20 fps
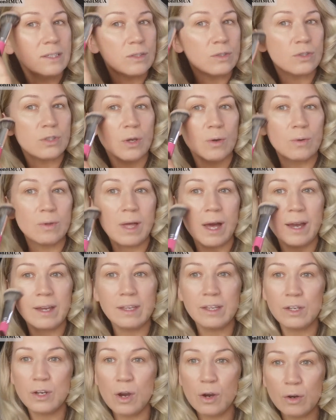so that
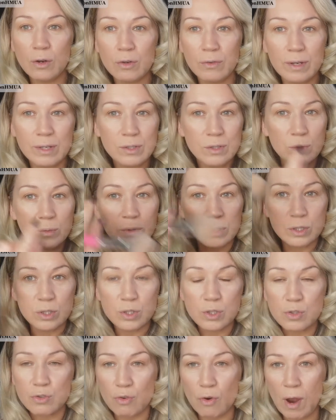you're not going to end up with a
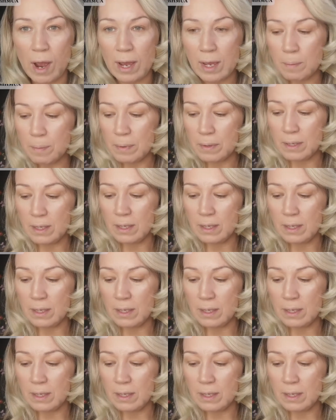stripe.